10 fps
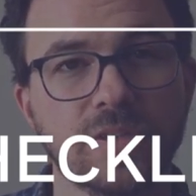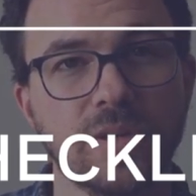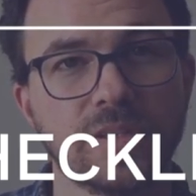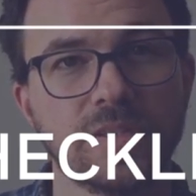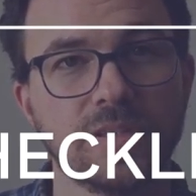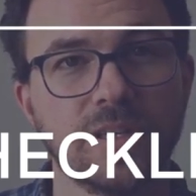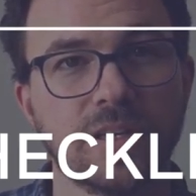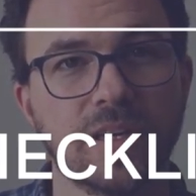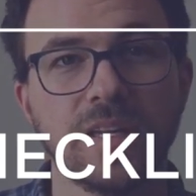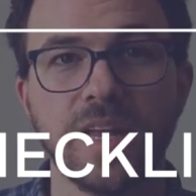So this is a
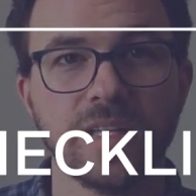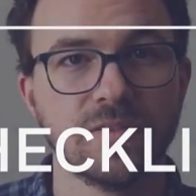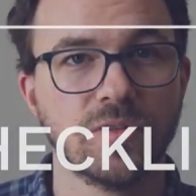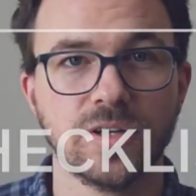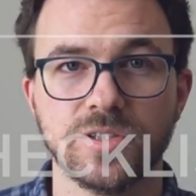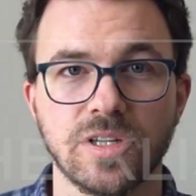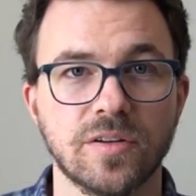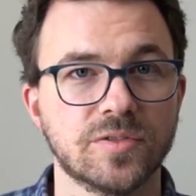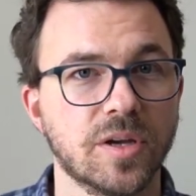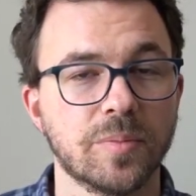condensed version
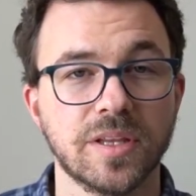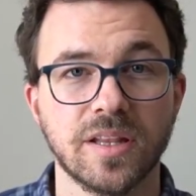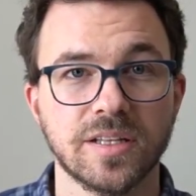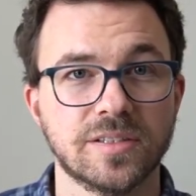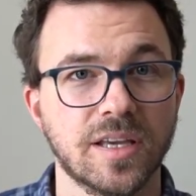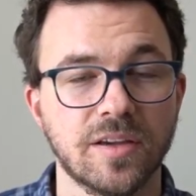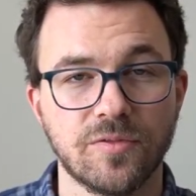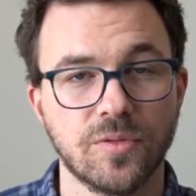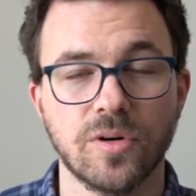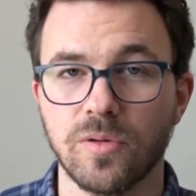of something, let's say
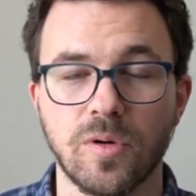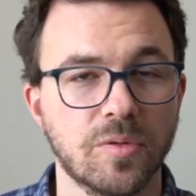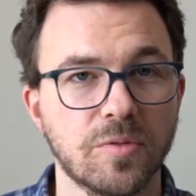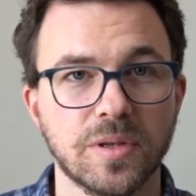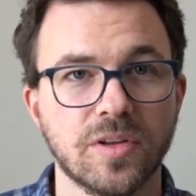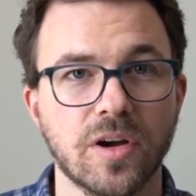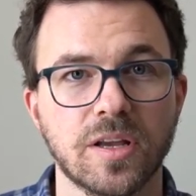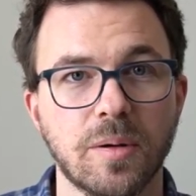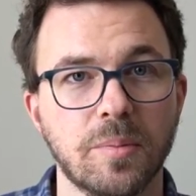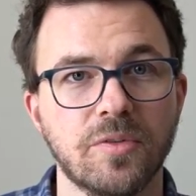for what we've been
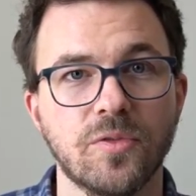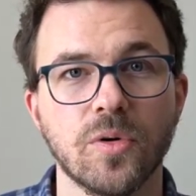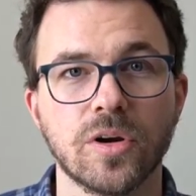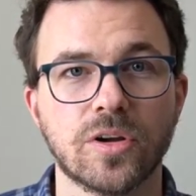talking about before.